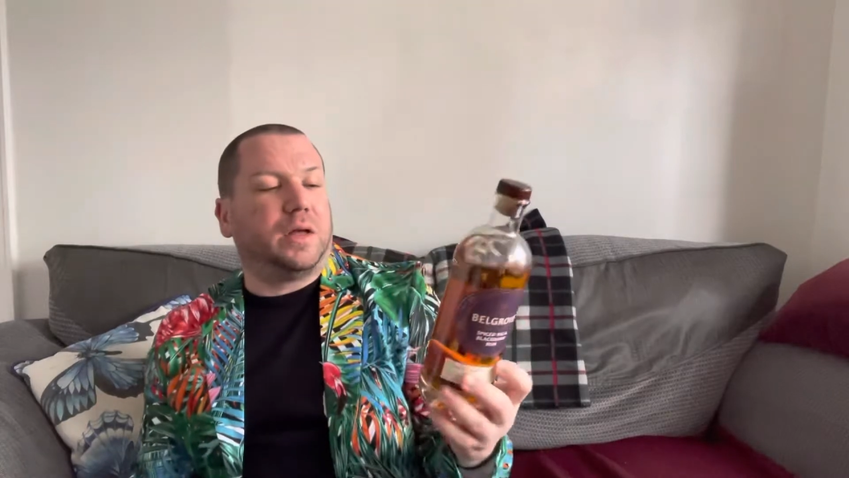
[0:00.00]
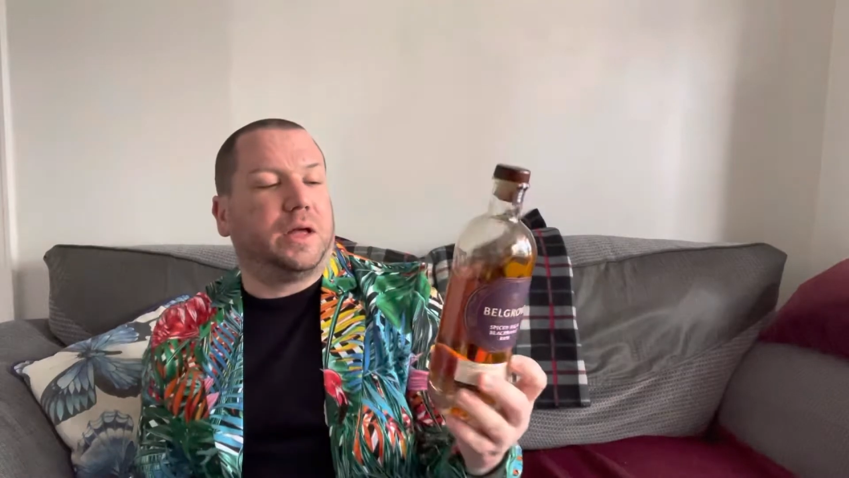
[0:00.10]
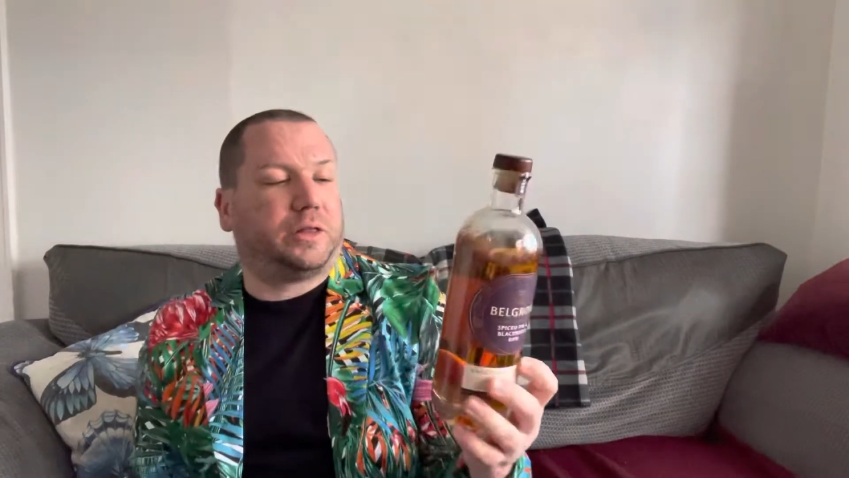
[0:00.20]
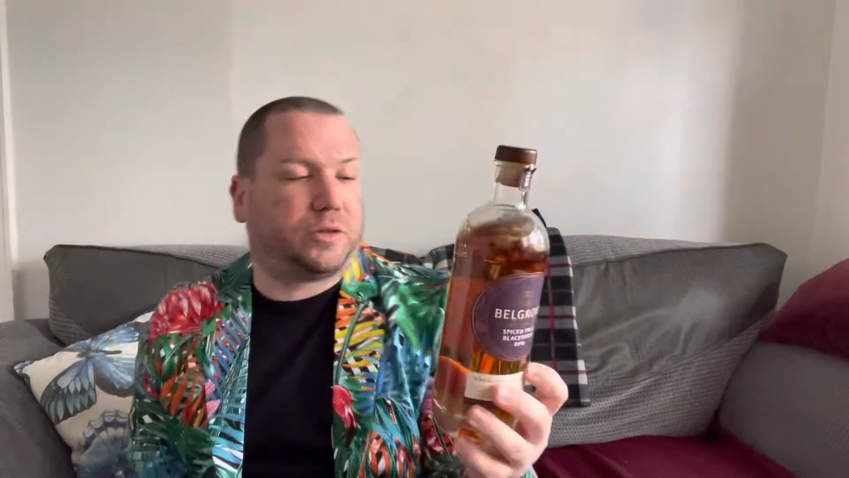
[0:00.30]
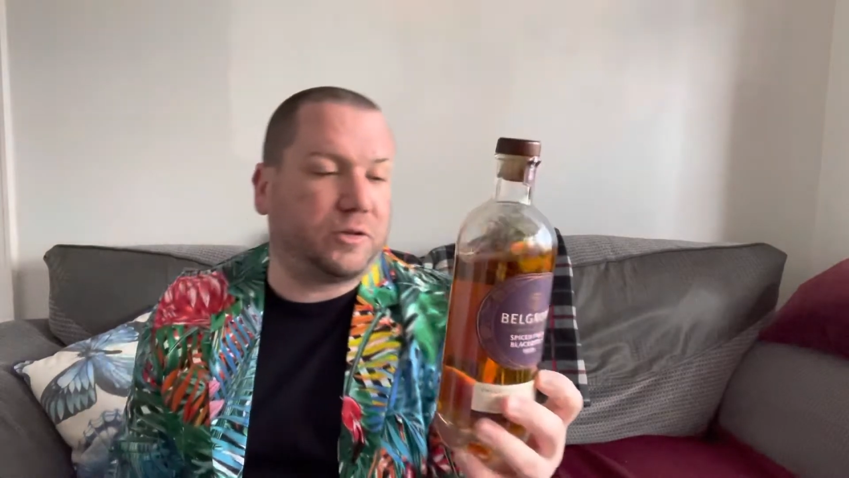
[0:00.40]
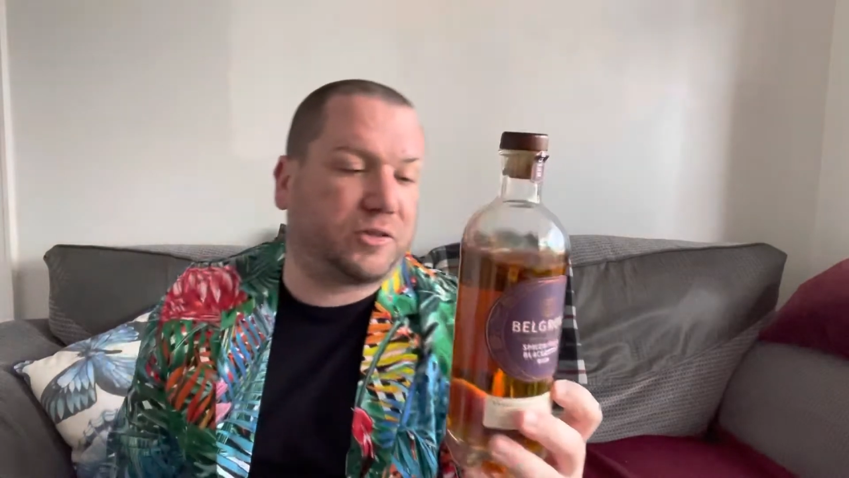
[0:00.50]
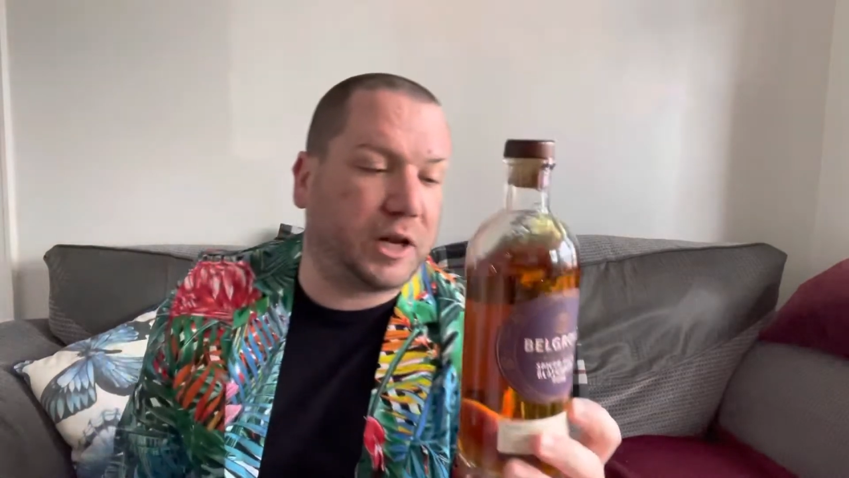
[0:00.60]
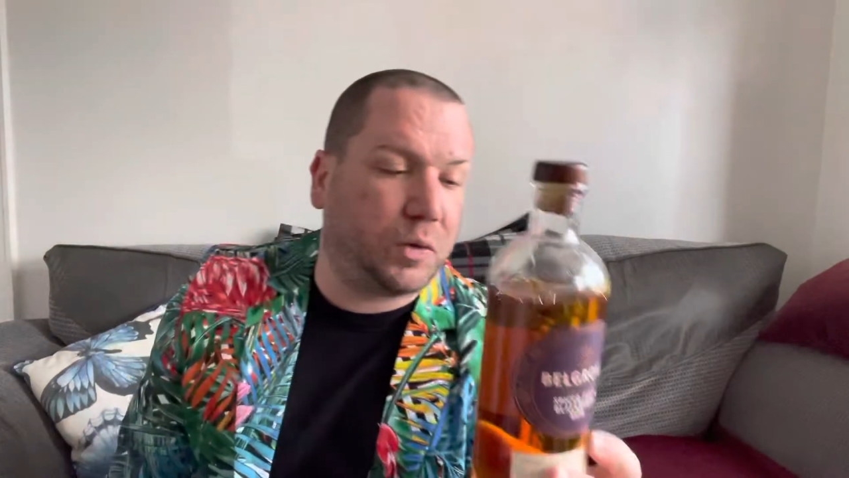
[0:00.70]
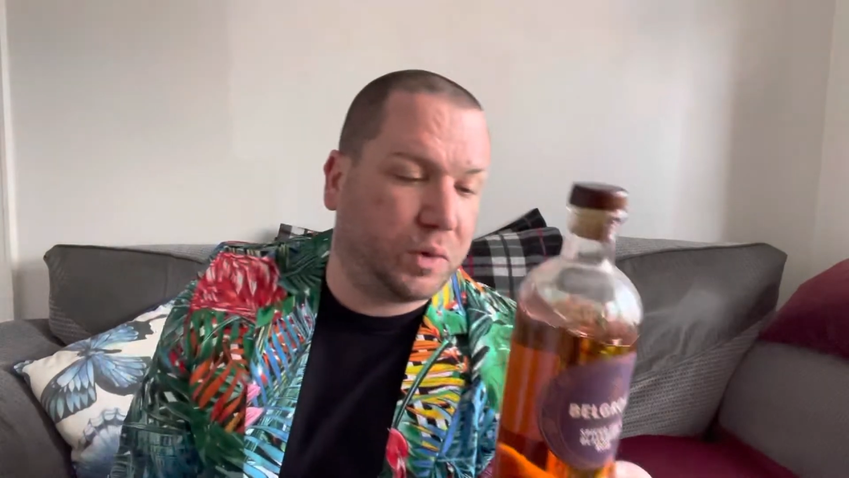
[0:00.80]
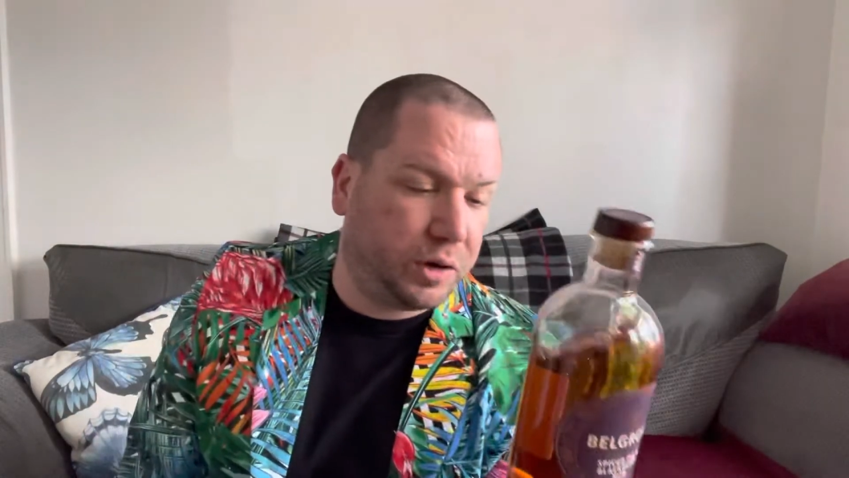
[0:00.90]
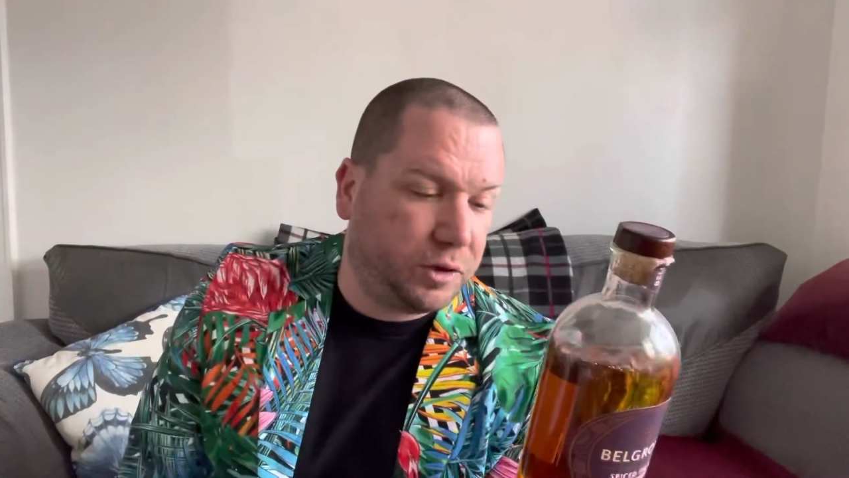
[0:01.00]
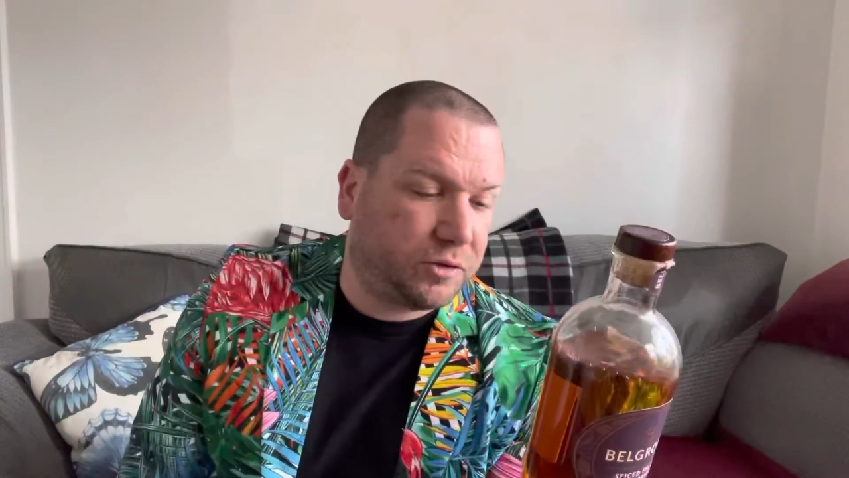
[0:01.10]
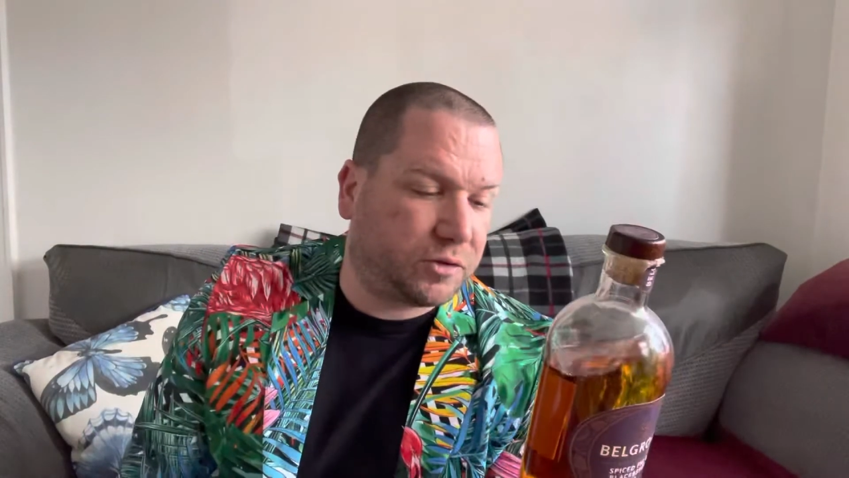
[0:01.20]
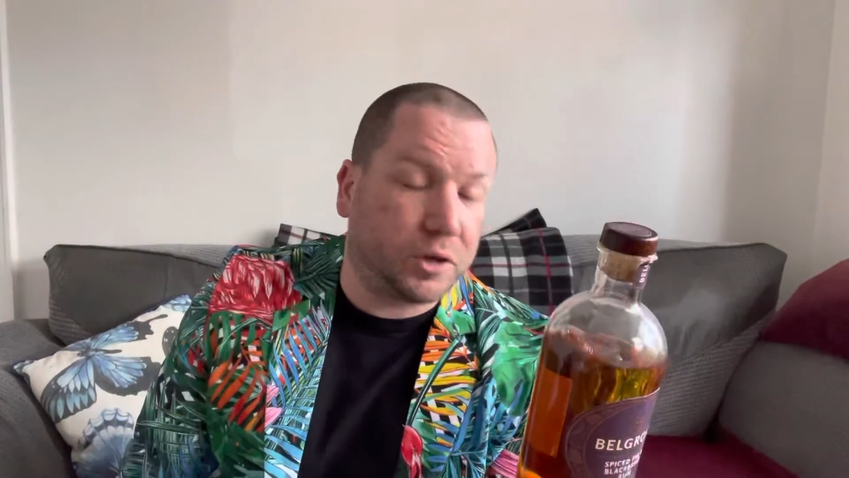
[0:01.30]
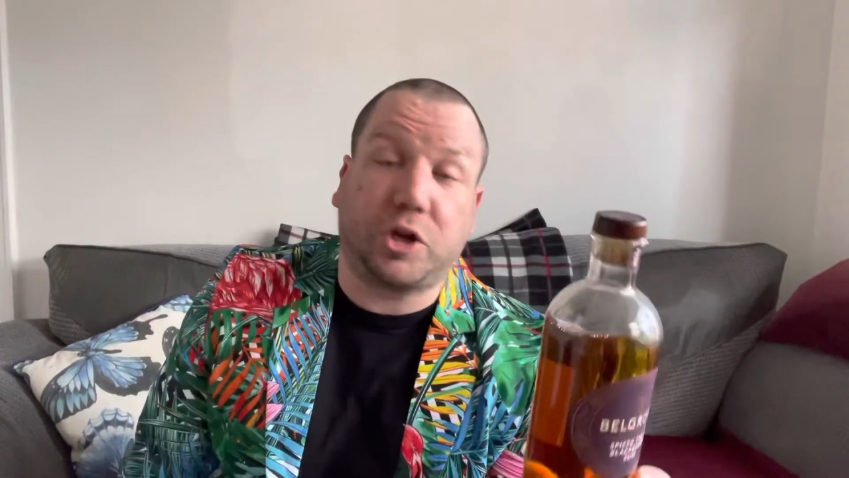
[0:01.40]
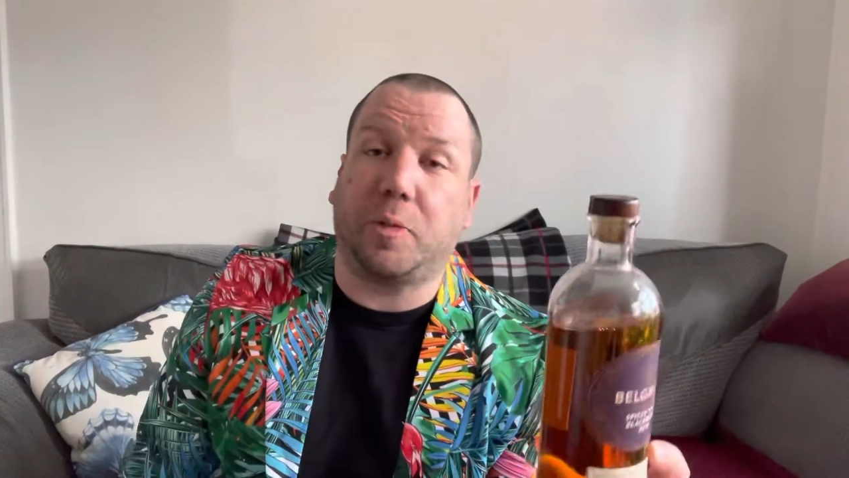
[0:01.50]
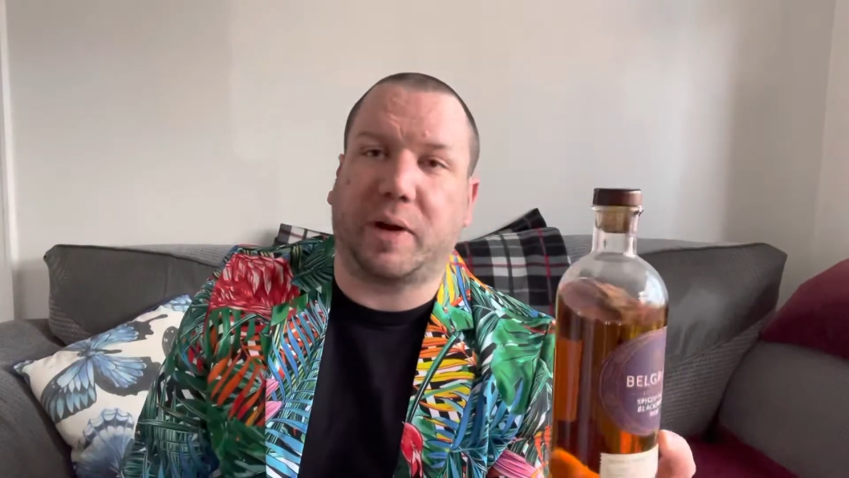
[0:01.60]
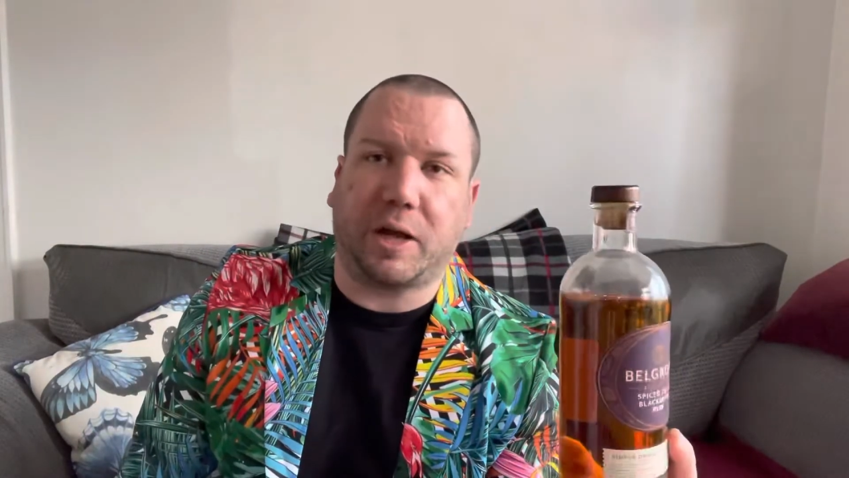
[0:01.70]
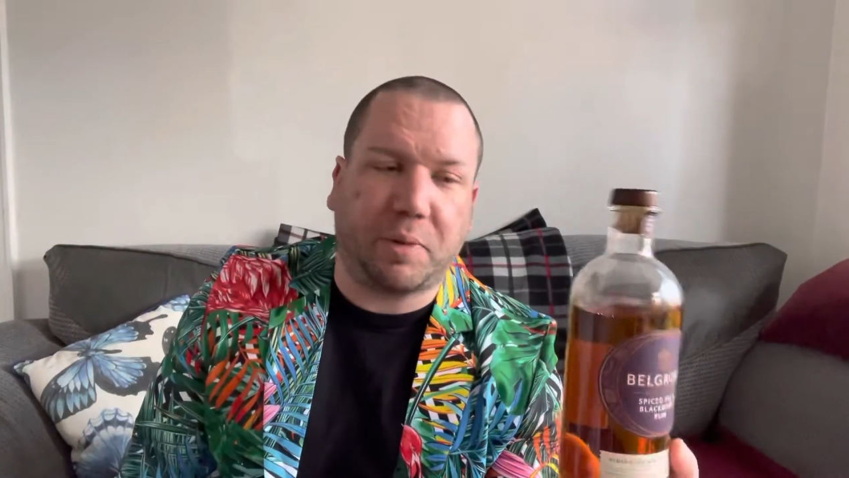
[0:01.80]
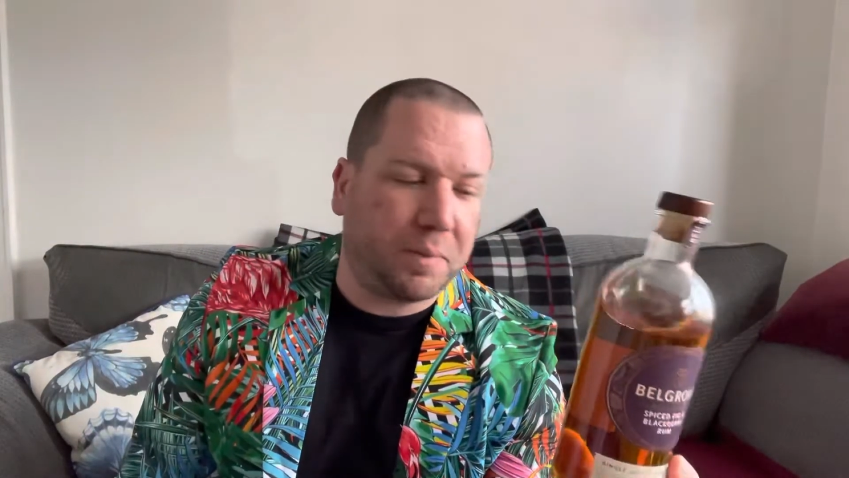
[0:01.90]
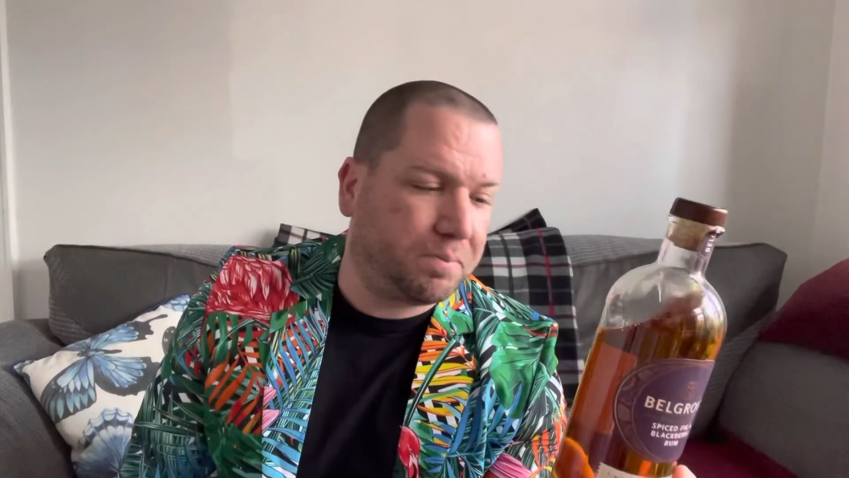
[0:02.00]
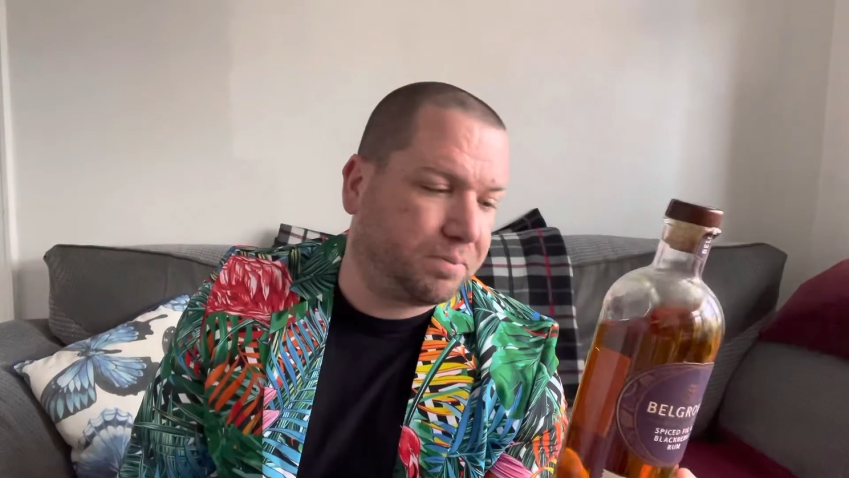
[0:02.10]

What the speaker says: it does say the words Cuba Libre.